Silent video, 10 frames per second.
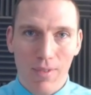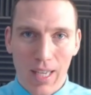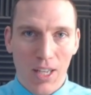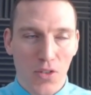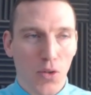
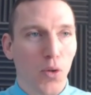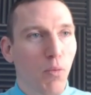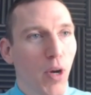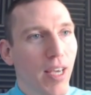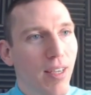in this old
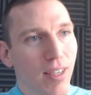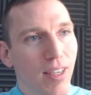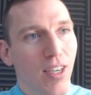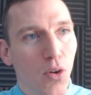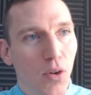way
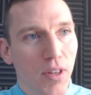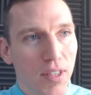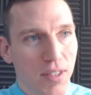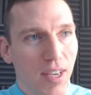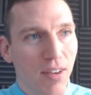or this uh,